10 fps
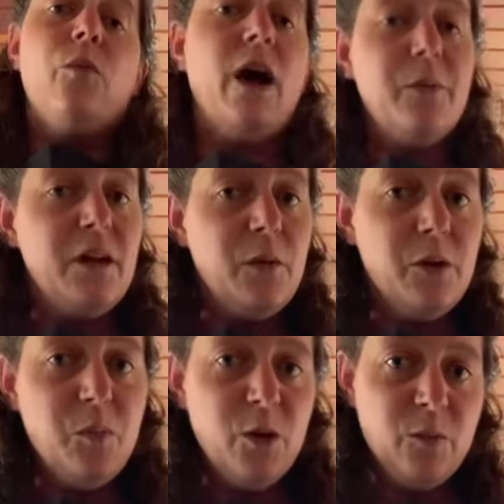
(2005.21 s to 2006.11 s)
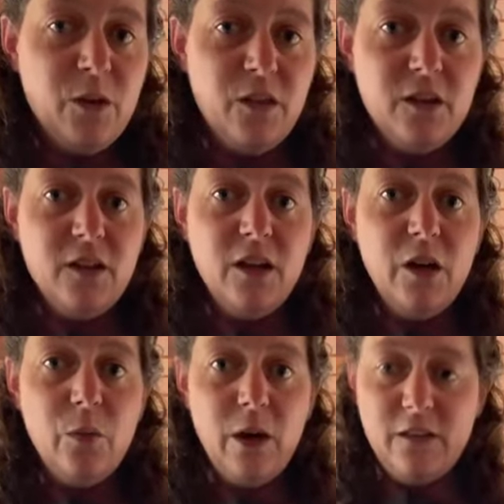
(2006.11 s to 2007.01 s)
Why wouldn't I want to print with a
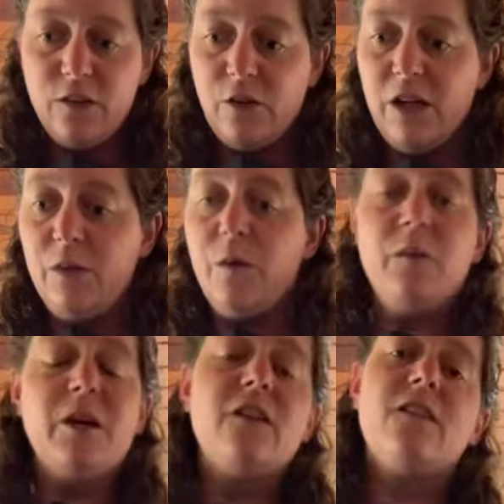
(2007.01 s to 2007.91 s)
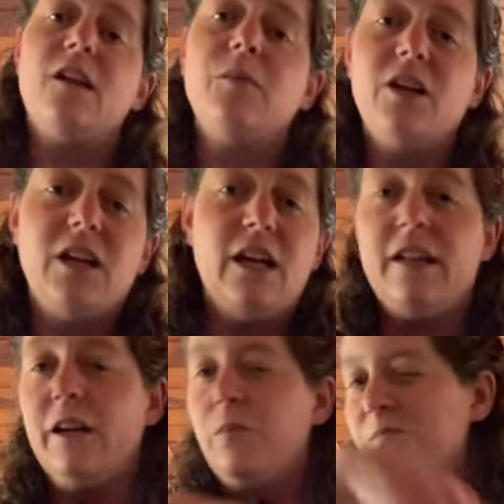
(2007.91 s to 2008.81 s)
wet screen? Well, because then I'm going to
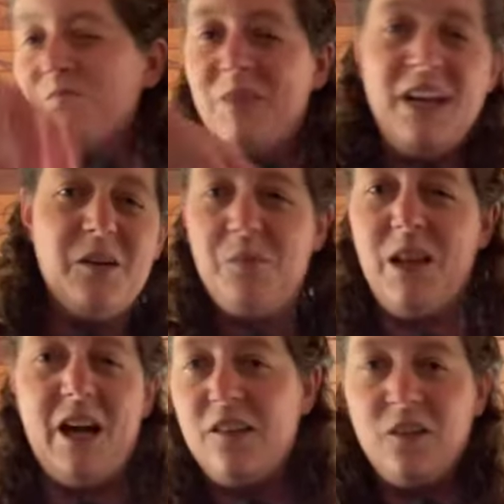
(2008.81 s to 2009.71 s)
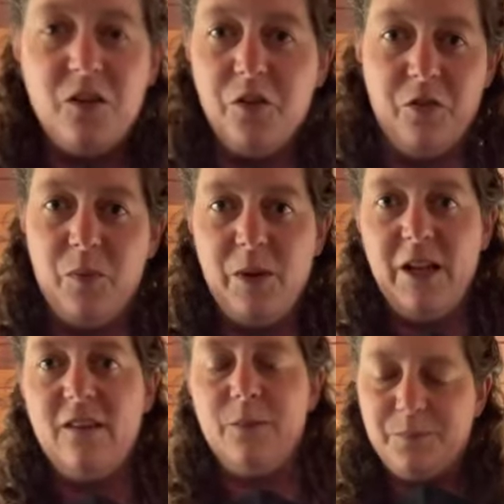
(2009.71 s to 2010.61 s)
get like ink blots all over the
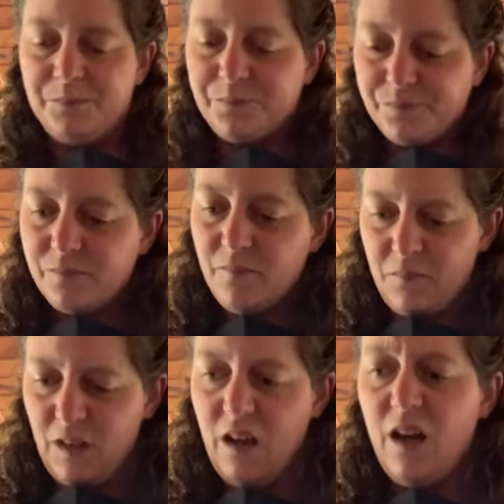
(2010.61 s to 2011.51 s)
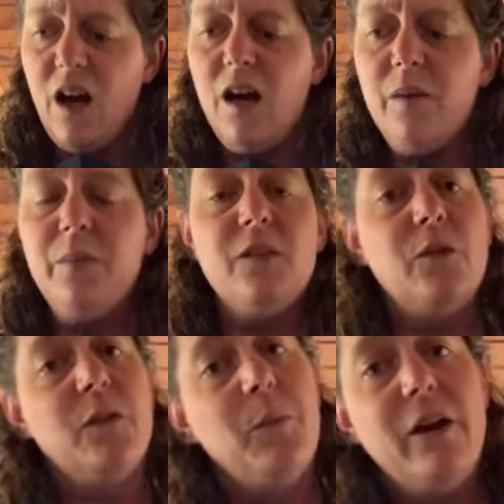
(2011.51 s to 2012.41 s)
place. Um,
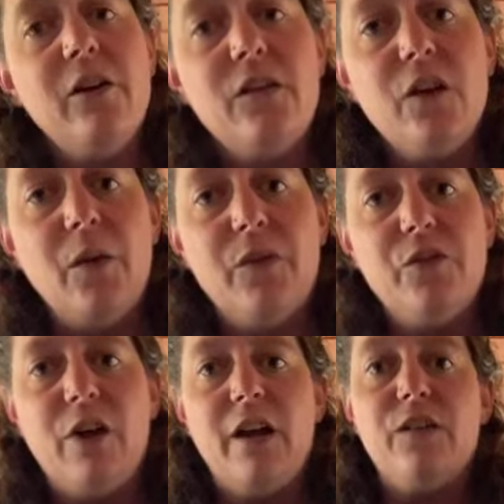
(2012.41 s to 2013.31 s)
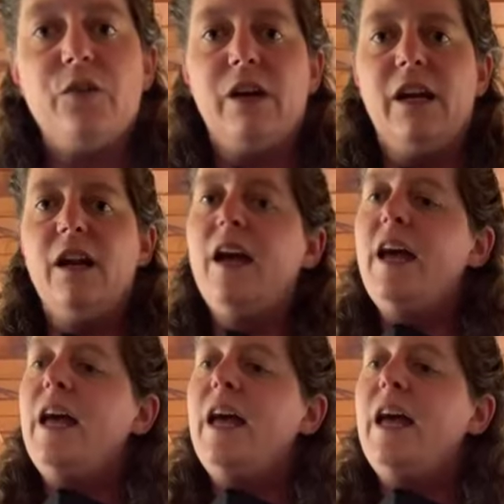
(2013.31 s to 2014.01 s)
so it's better to start with a dry screen.